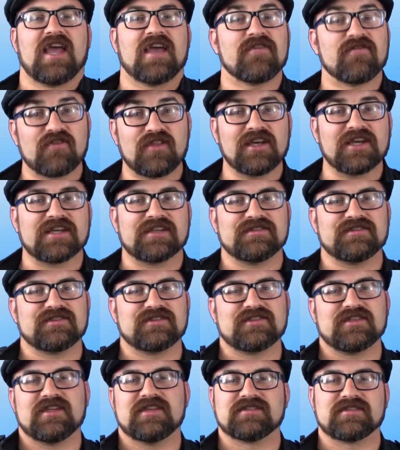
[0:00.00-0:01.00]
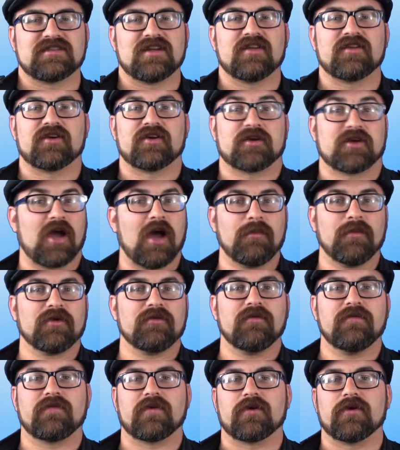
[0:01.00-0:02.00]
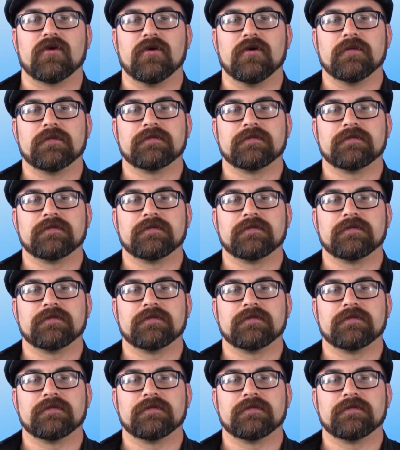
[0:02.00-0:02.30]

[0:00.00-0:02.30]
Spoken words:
and this is another comic review.